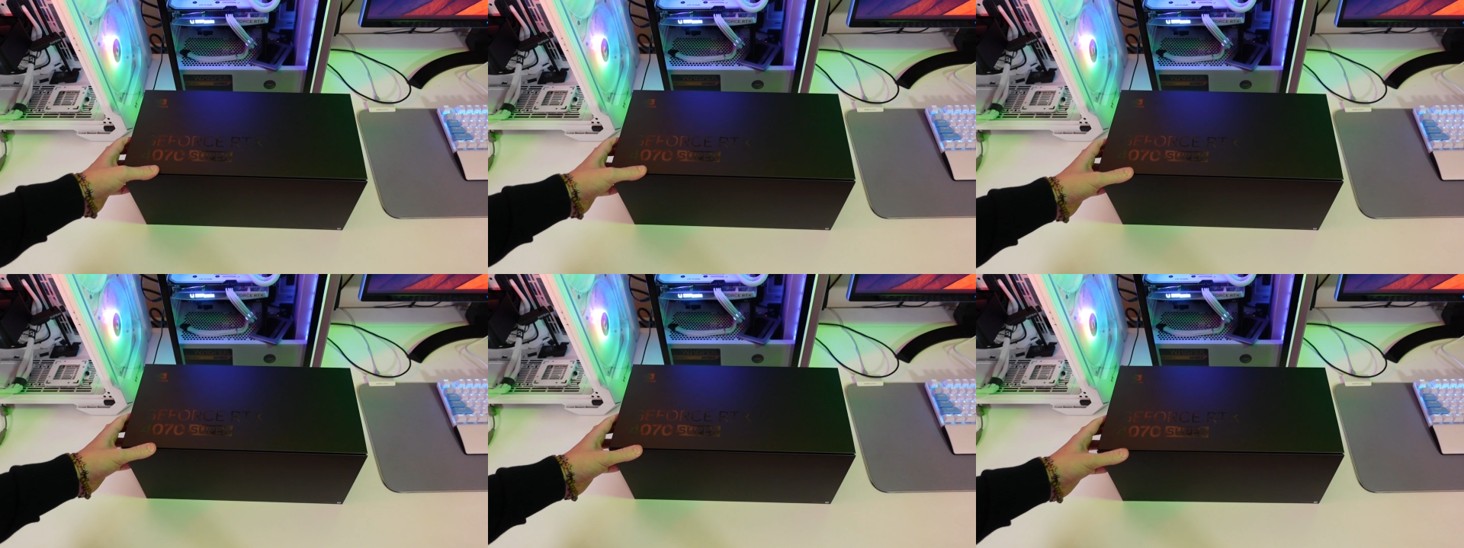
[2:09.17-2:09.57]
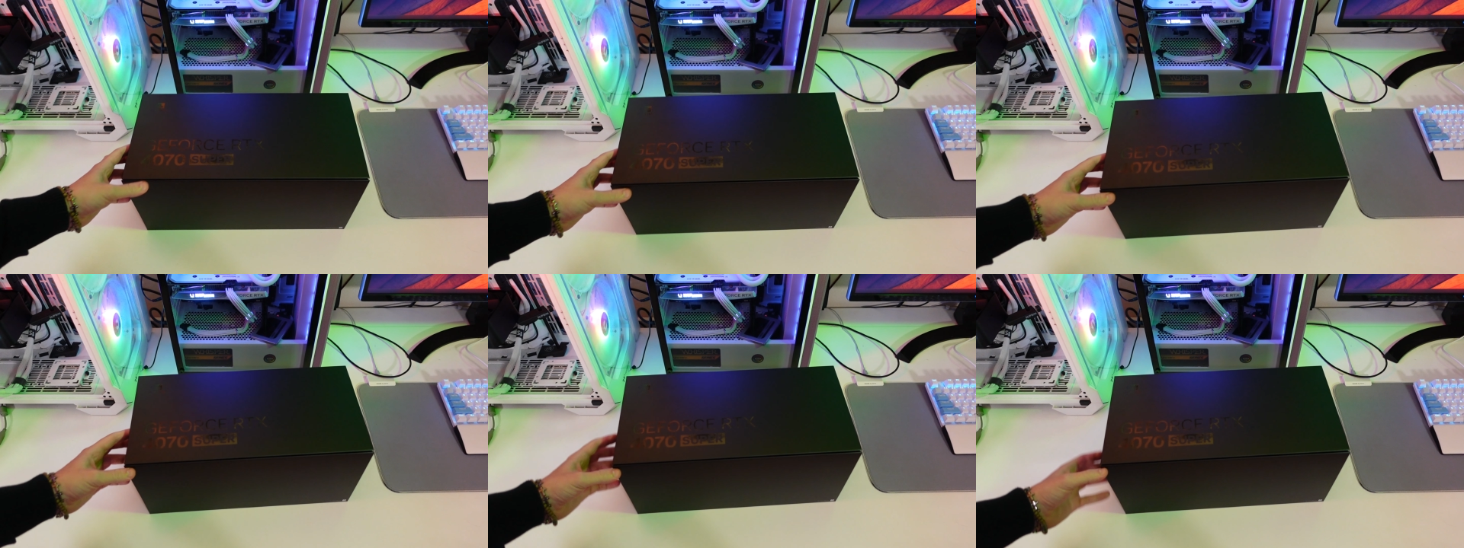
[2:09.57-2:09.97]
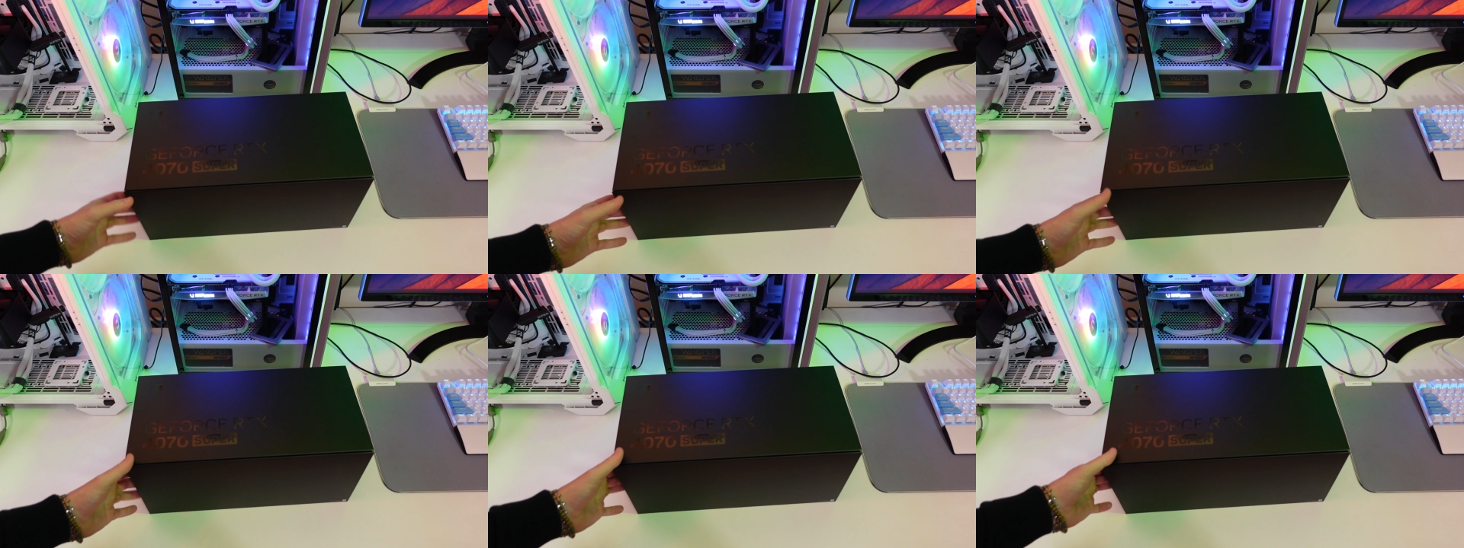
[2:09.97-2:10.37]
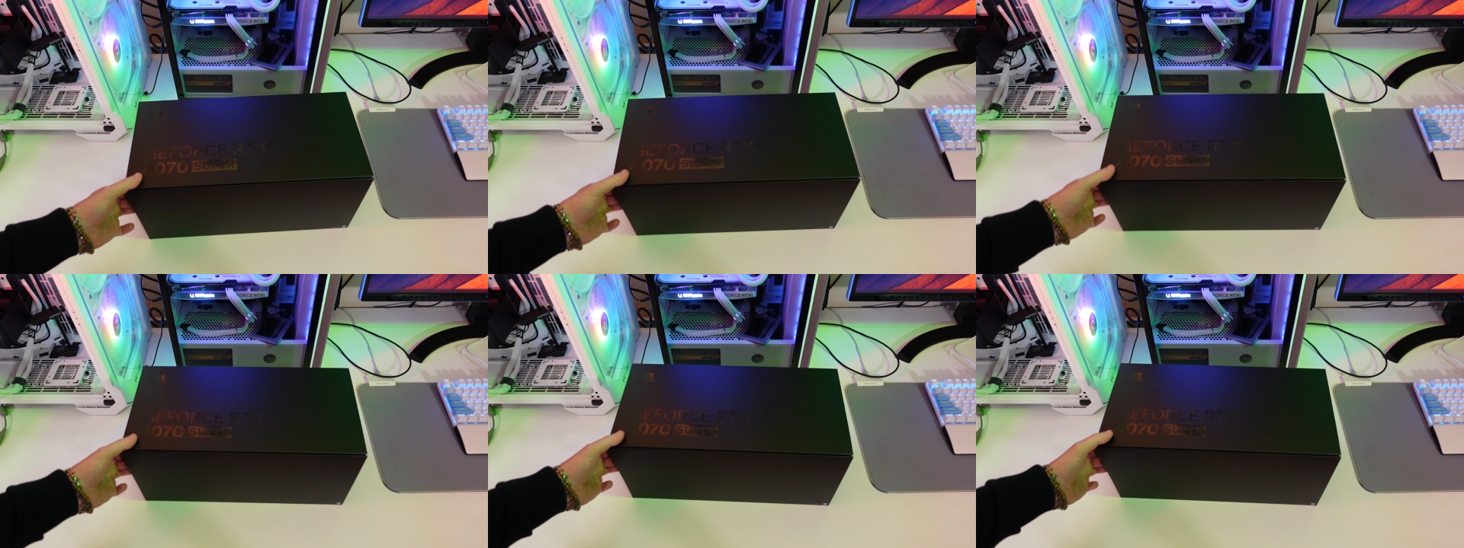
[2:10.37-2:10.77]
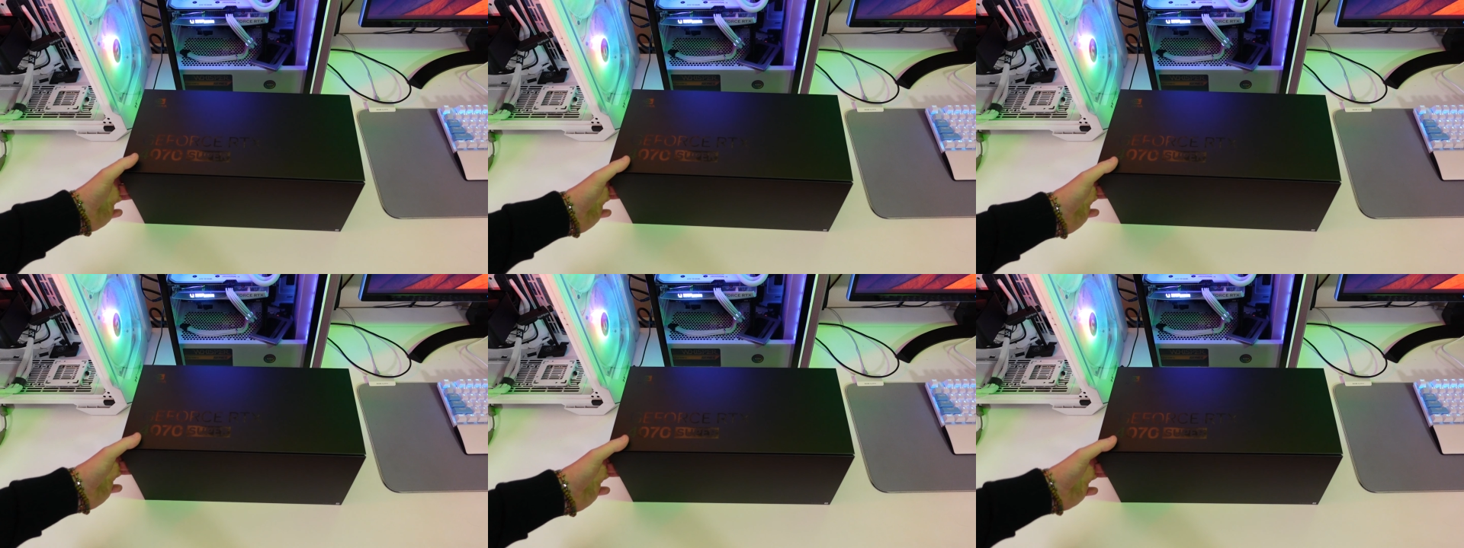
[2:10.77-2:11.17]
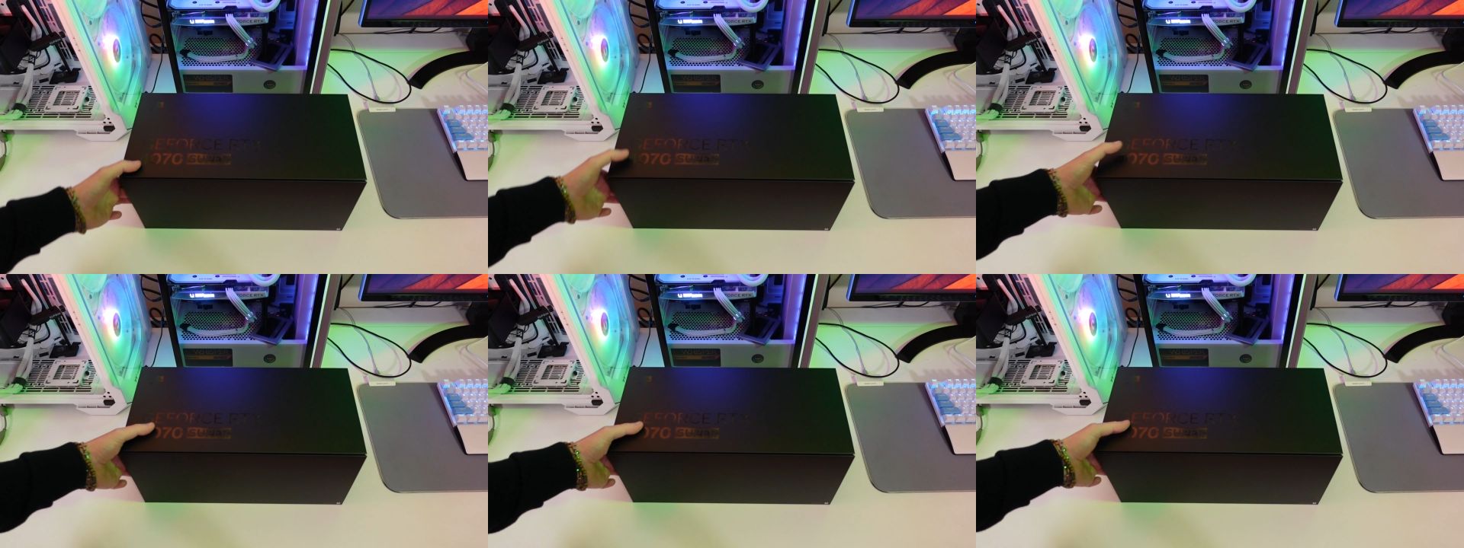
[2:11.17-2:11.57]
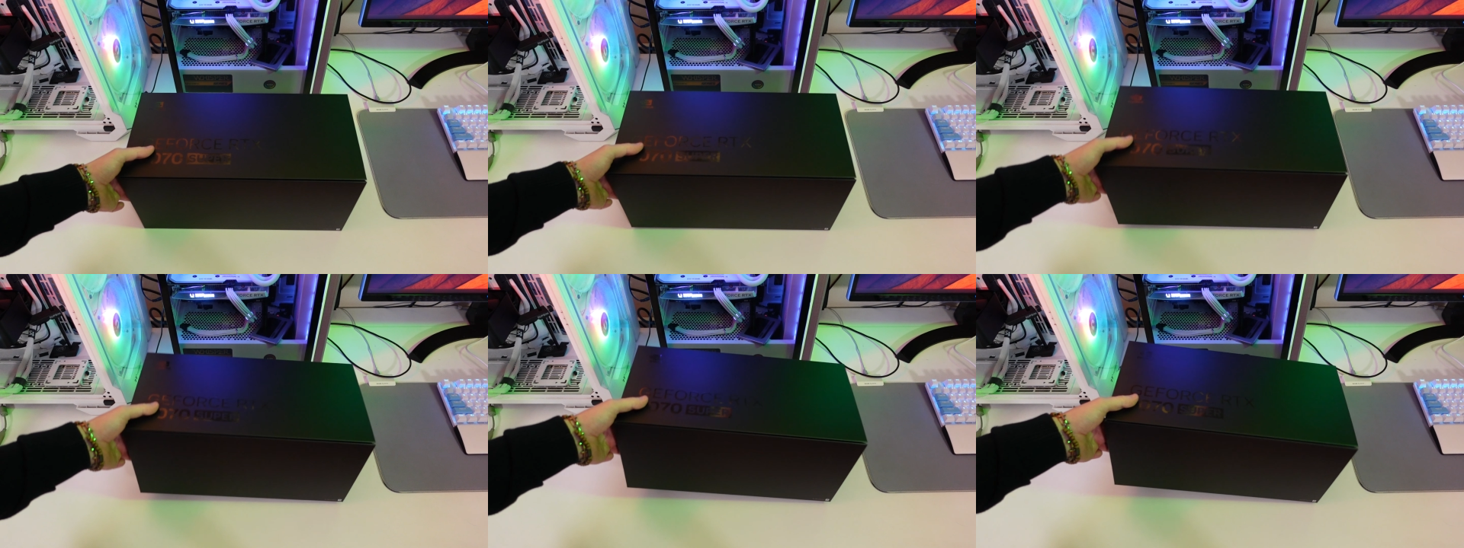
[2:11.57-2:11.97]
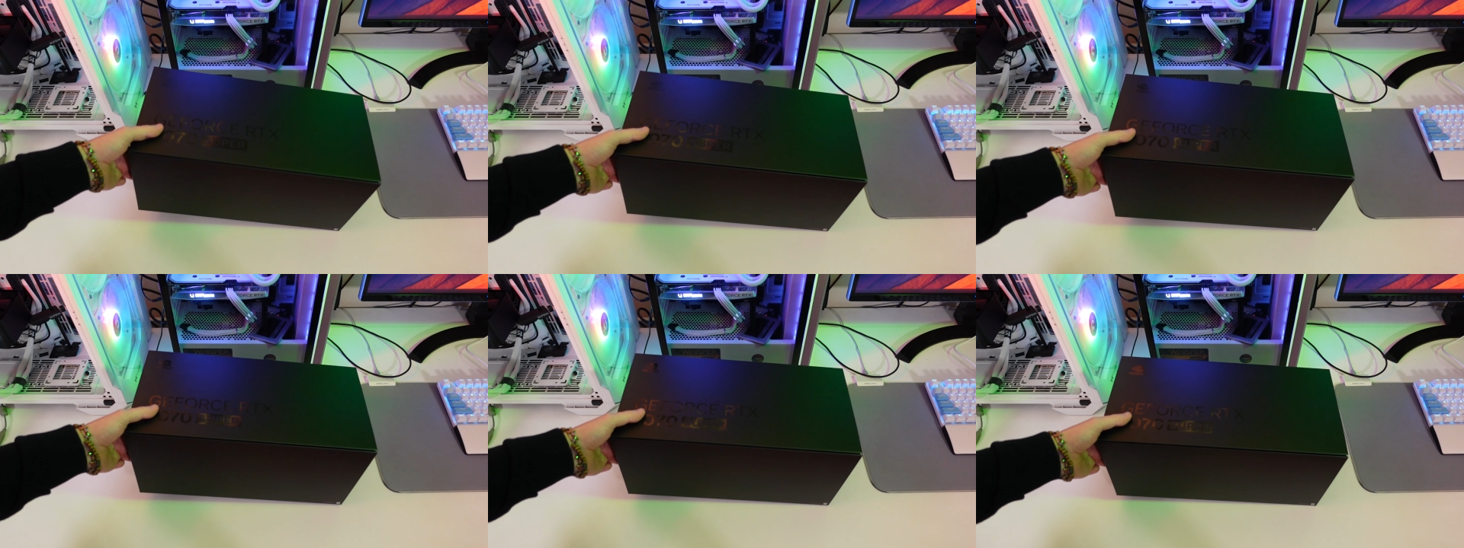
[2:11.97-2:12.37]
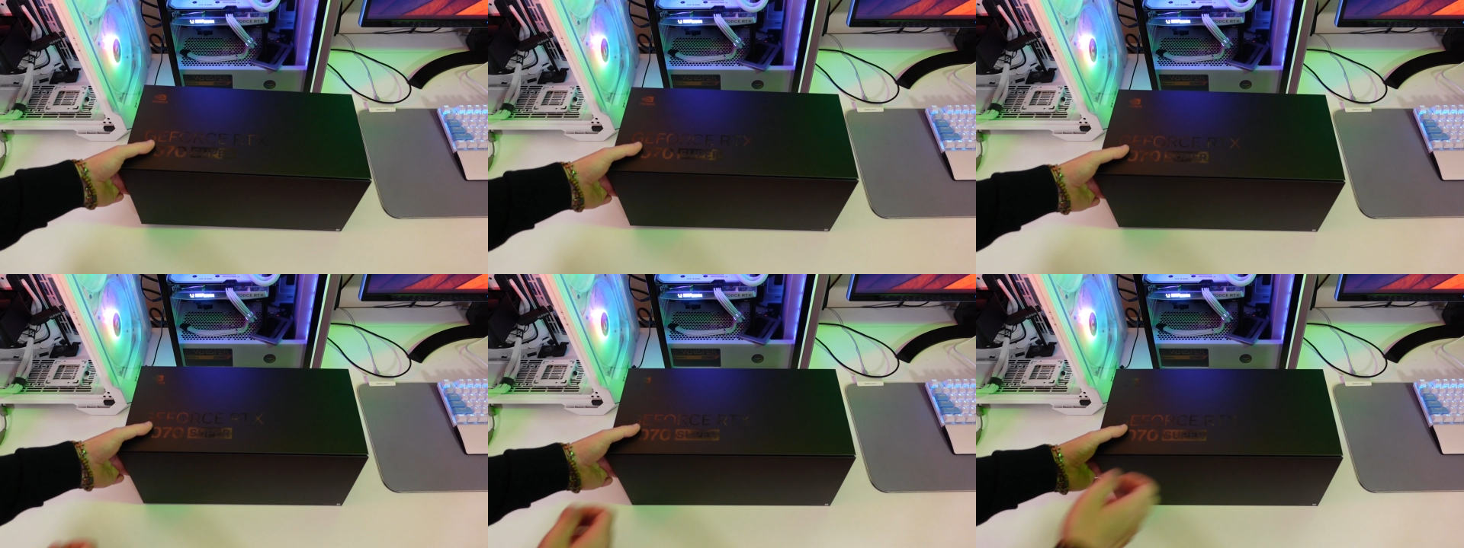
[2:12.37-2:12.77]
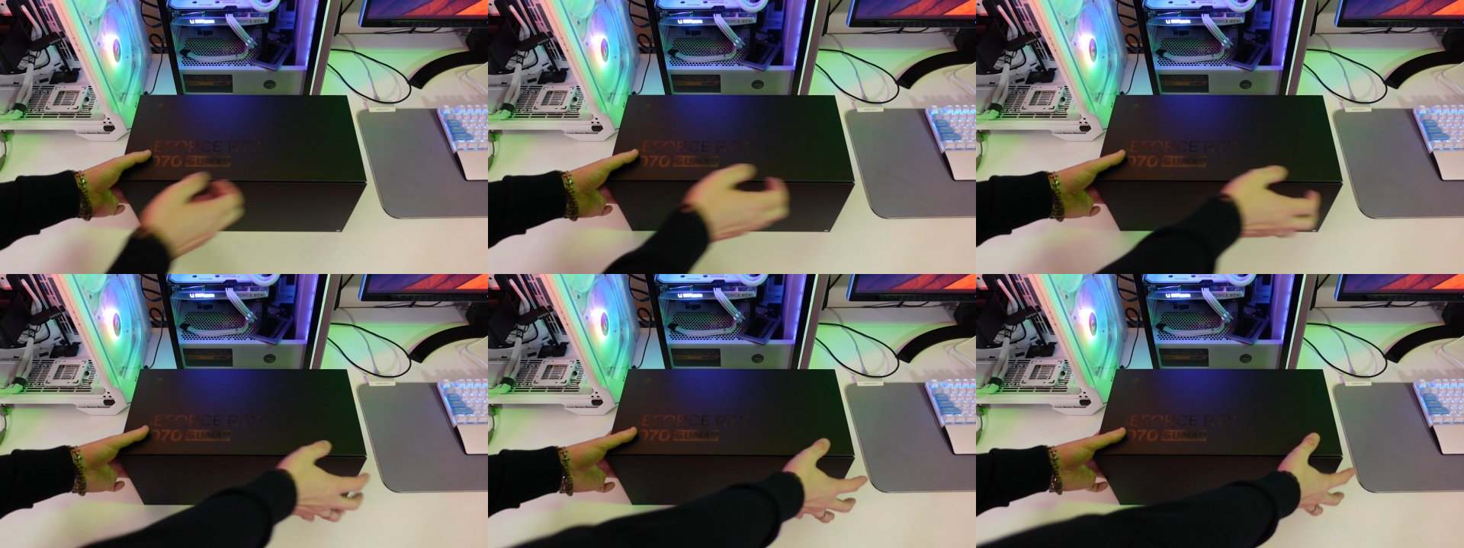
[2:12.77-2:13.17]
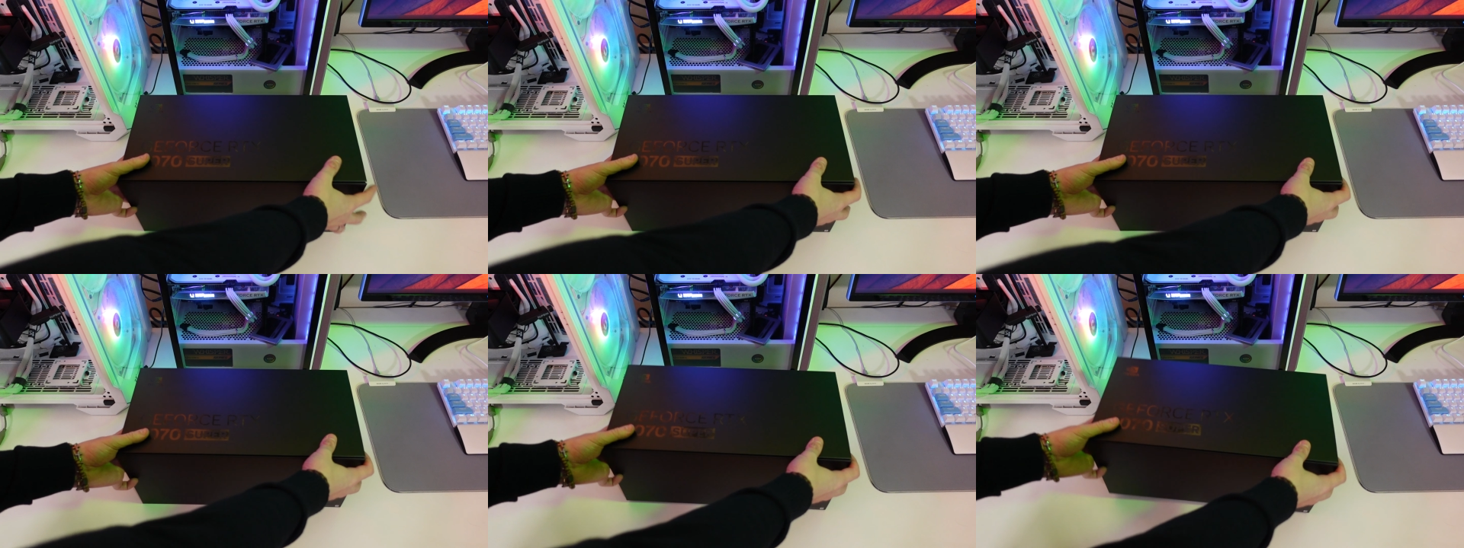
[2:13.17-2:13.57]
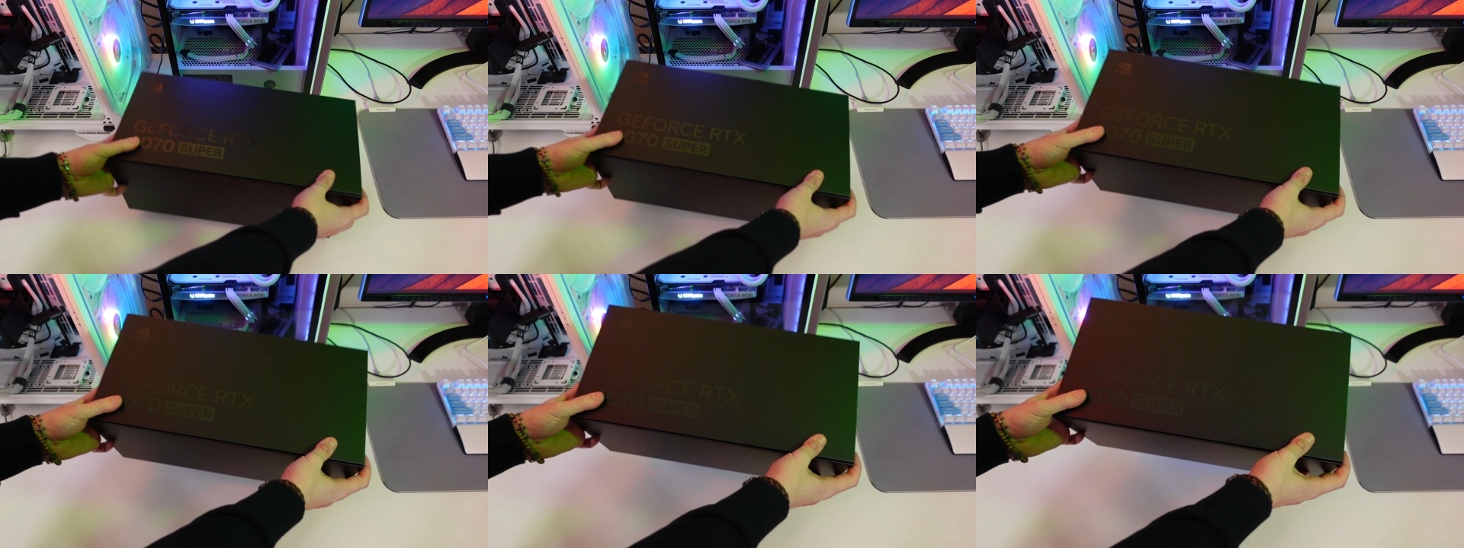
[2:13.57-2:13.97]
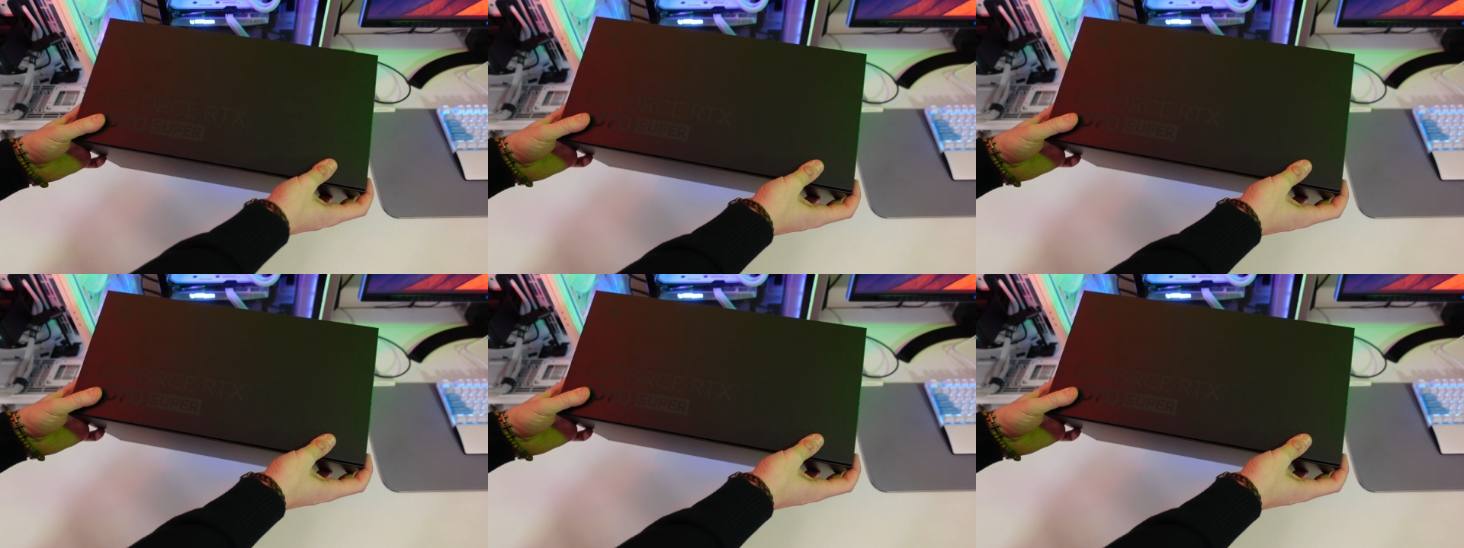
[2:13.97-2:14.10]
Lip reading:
Nobody's mouth can be seen.